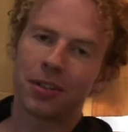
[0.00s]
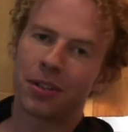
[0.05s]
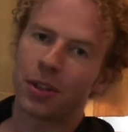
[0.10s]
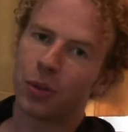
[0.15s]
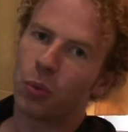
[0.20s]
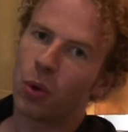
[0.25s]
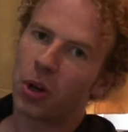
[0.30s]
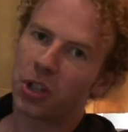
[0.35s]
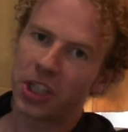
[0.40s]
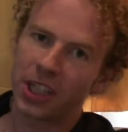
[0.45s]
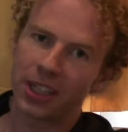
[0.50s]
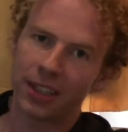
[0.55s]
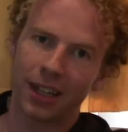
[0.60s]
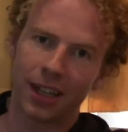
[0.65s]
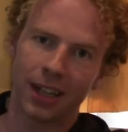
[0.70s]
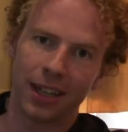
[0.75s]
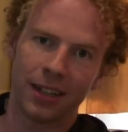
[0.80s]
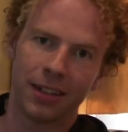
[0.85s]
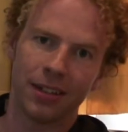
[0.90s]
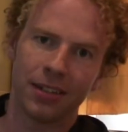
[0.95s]
the washing
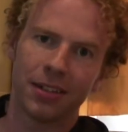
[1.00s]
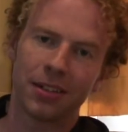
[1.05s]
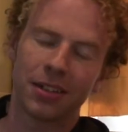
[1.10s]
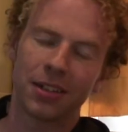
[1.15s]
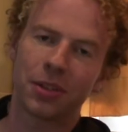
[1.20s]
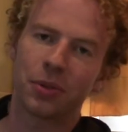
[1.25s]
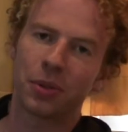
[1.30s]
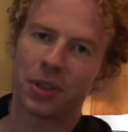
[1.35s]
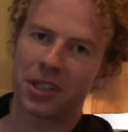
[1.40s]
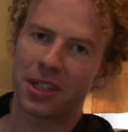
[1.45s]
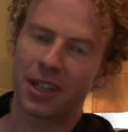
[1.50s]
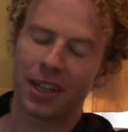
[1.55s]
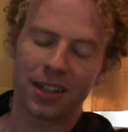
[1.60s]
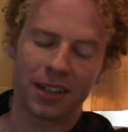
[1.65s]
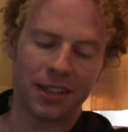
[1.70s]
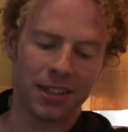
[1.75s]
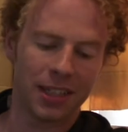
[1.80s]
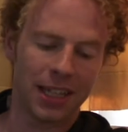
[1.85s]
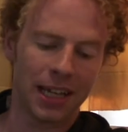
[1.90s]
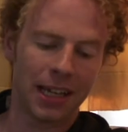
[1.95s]
line was
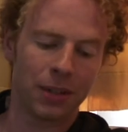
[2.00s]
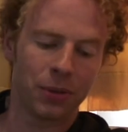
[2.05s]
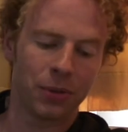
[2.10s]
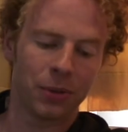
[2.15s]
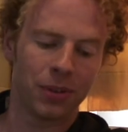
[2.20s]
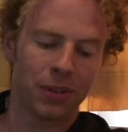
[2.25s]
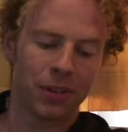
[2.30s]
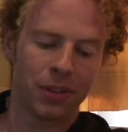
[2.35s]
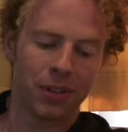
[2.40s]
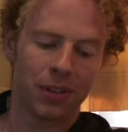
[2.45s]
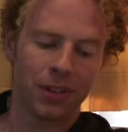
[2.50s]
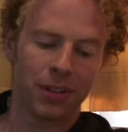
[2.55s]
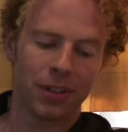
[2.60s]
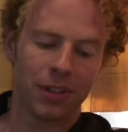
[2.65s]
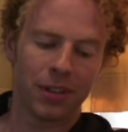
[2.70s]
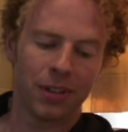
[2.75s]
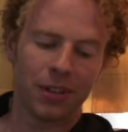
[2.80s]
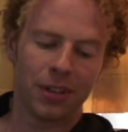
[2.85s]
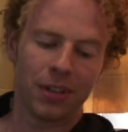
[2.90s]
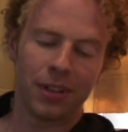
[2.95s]
taken down,
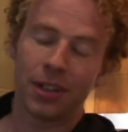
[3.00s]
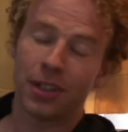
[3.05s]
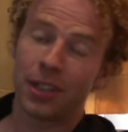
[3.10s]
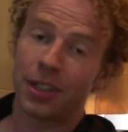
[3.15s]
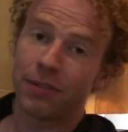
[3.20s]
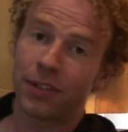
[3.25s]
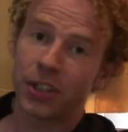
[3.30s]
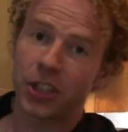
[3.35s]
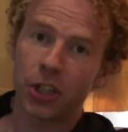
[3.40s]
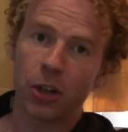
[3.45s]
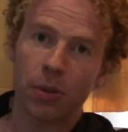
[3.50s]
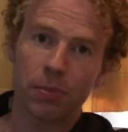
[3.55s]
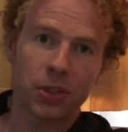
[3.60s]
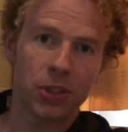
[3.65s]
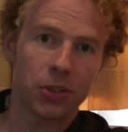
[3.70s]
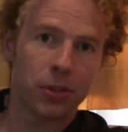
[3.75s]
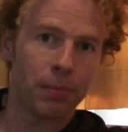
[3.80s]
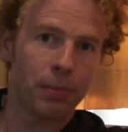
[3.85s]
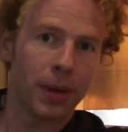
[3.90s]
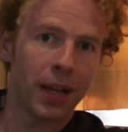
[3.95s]
and if a shop
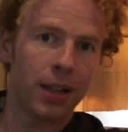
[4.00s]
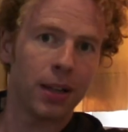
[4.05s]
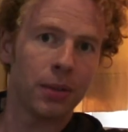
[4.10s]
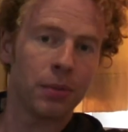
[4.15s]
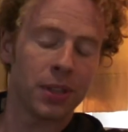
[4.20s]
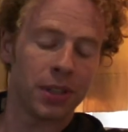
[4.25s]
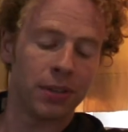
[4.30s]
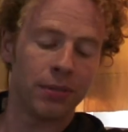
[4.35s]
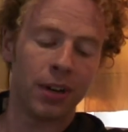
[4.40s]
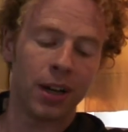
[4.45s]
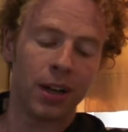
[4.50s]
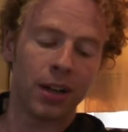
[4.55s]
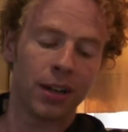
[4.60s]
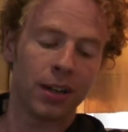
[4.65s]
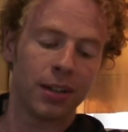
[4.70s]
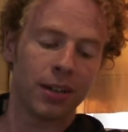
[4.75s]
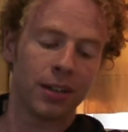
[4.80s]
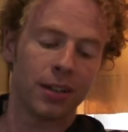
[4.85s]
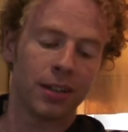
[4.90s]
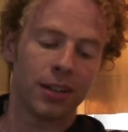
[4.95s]
door bell was
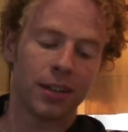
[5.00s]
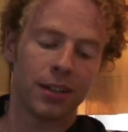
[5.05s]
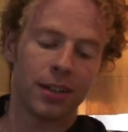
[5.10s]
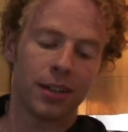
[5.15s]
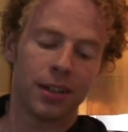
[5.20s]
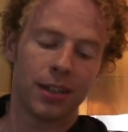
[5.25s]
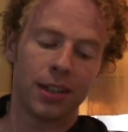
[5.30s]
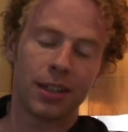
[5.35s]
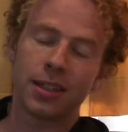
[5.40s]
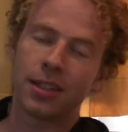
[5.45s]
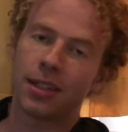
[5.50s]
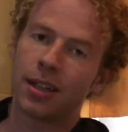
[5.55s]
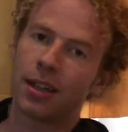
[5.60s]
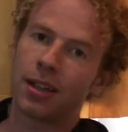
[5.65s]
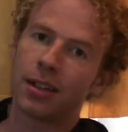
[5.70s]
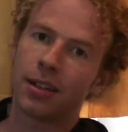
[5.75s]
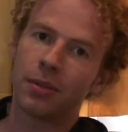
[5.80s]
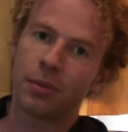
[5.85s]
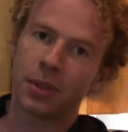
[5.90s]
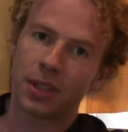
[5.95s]
rung, its
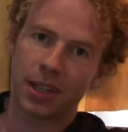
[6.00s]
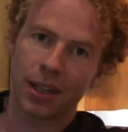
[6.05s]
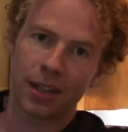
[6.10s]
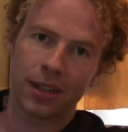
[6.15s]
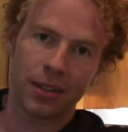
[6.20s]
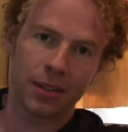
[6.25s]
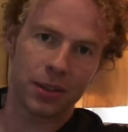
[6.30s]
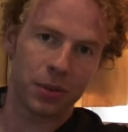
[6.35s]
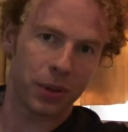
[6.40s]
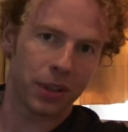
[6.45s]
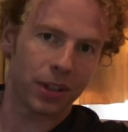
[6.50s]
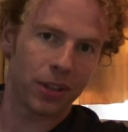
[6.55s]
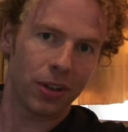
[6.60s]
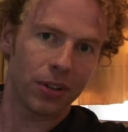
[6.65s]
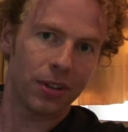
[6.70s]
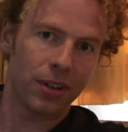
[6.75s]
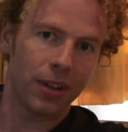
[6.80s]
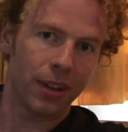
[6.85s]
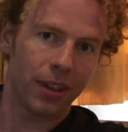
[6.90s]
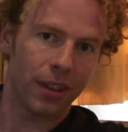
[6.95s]
tongue was held with
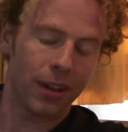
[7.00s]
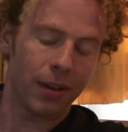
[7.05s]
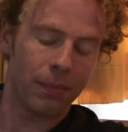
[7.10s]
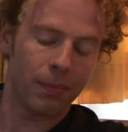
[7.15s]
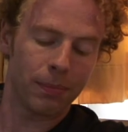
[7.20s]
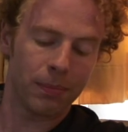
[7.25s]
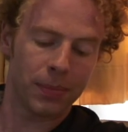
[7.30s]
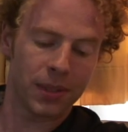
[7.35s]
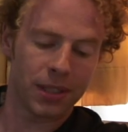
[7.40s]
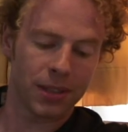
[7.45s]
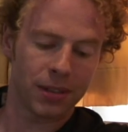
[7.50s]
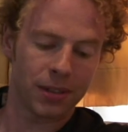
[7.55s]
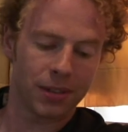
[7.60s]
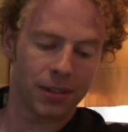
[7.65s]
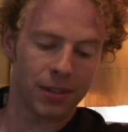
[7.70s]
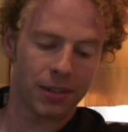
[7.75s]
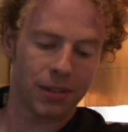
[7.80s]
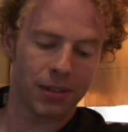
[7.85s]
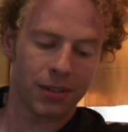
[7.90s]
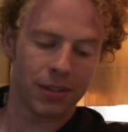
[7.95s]
cotton thumbs,
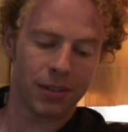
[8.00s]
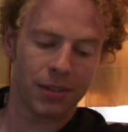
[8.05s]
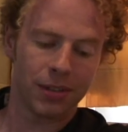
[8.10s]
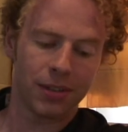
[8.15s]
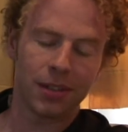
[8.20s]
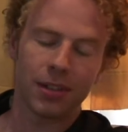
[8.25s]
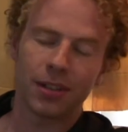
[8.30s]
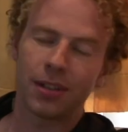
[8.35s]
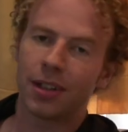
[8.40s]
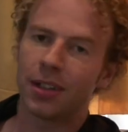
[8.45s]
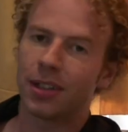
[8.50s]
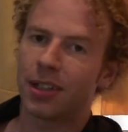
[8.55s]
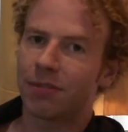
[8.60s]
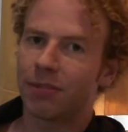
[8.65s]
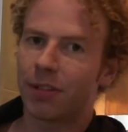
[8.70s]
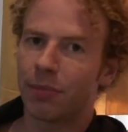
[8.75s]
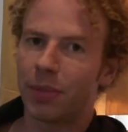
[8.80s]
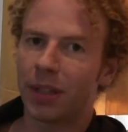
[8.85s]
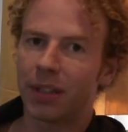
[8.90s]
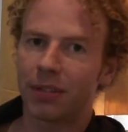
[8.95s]
and
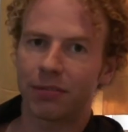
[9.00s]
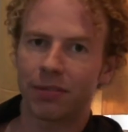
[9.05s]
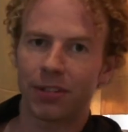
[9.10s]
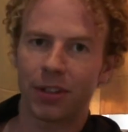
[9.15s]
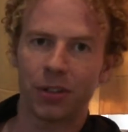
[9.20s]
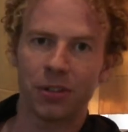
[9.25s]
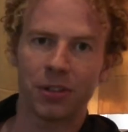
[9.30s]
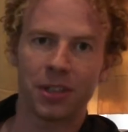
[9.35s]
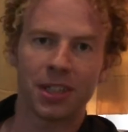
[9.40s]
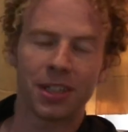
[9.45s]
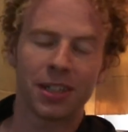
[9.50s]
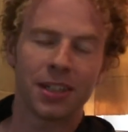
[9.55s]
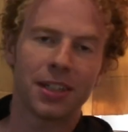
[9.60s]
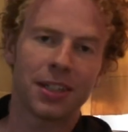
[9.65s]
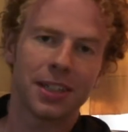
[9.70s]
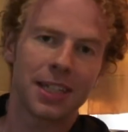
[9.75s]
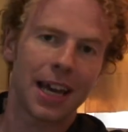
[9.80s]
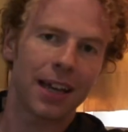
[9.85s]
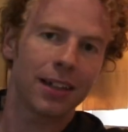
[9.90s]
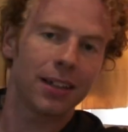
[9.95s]
if a milk float
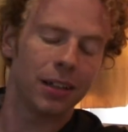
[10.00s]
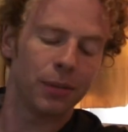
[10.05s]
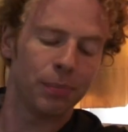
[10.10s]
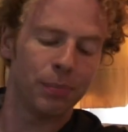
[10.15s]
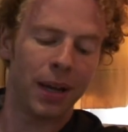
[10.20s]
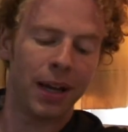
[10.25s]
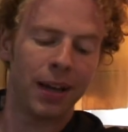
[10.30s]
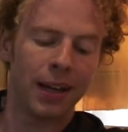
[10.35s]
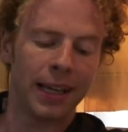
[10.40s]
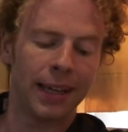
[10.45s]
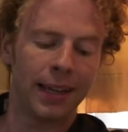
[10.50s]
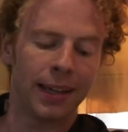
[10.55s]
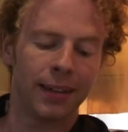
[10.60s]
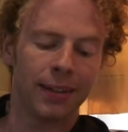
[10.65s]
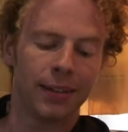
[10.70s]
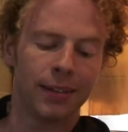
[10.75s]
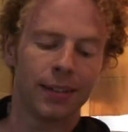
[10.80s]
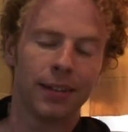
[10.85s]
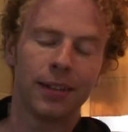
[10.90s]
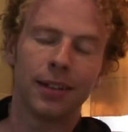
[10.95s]
tattled by,
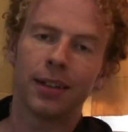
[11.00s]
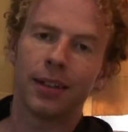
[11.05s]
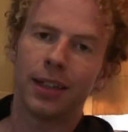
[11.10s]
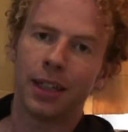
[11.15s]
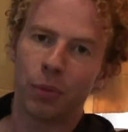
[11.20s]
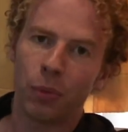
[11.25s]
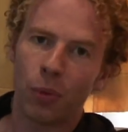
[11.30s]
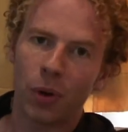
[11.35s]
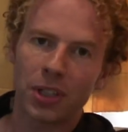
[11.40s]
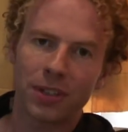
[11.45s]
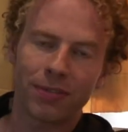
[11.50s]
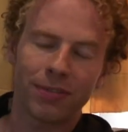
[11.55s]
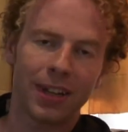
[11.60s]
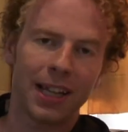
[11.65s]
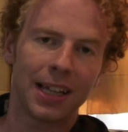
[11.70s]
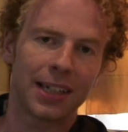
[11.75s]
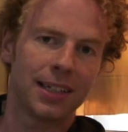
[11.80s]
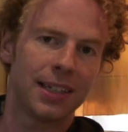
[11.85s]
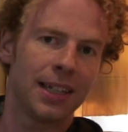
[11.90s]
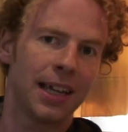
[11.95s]
it was
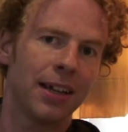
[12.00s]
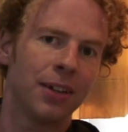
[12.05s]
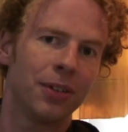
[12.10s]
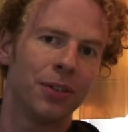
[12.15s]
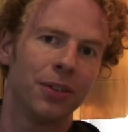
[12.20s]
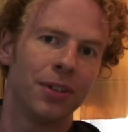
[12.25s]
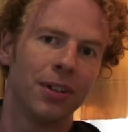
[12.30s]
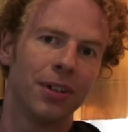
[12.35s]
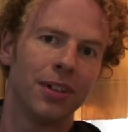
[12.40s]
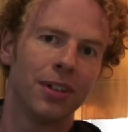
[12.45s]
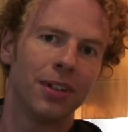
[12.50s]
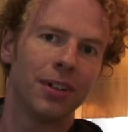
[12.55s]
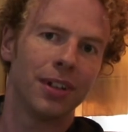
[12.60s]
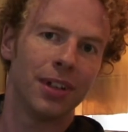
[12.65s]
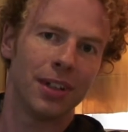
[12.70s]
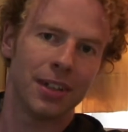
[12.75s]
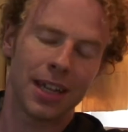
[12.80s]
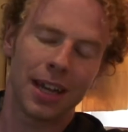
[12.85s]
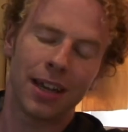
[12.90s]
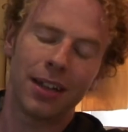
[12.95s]
flagged down
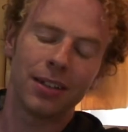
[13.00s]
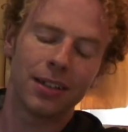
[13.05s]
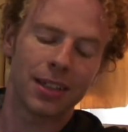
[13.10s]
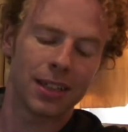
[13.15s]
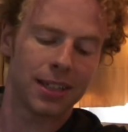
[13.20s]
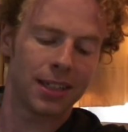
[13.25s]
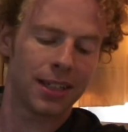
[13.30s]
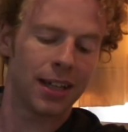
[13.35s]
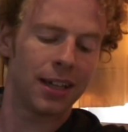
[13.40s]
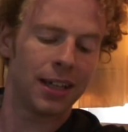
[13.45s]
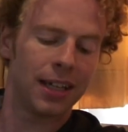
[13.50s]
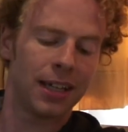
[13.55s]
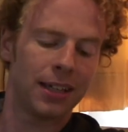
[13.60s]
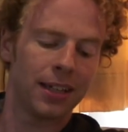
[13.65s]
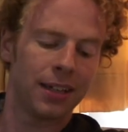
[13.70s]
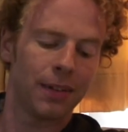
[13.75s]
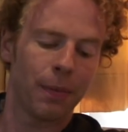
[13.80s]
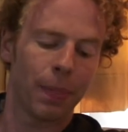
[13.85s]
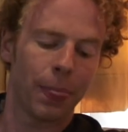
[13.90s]
and held aside,